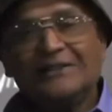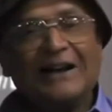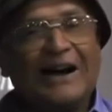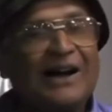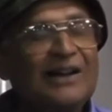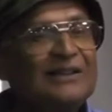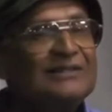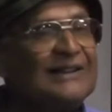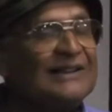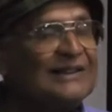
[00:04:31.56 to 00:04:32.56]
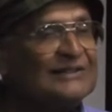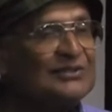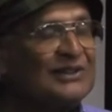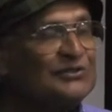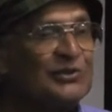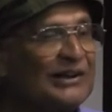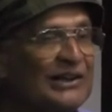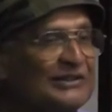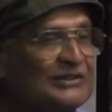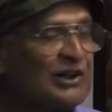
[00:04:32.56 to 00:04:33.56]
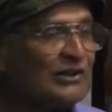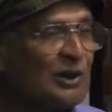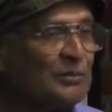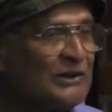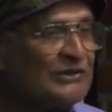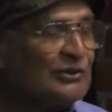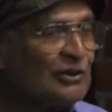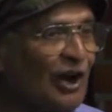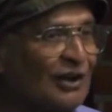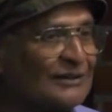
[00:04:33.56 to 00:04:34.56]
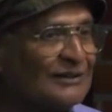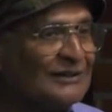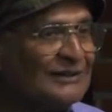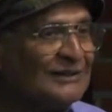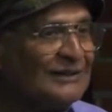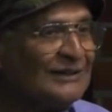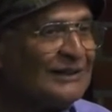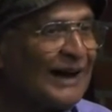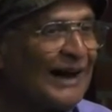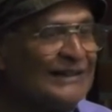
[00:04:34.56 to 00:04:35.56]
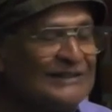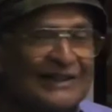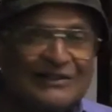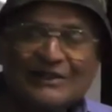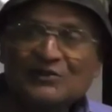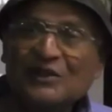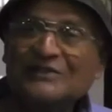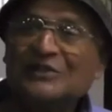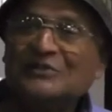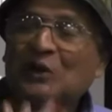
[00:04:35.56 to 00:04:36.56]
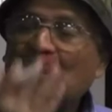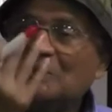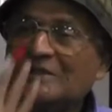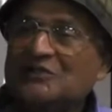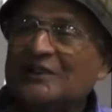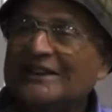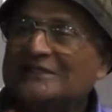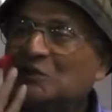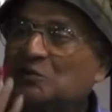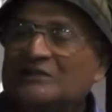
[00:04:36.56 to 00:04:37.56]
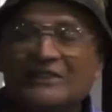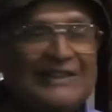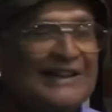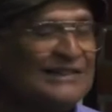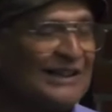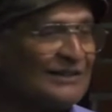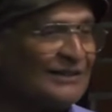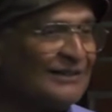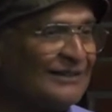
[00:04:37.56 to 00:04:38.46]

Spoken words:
the I that exists, Descartes is not completely wrong. I that exists is always connected with the thinking.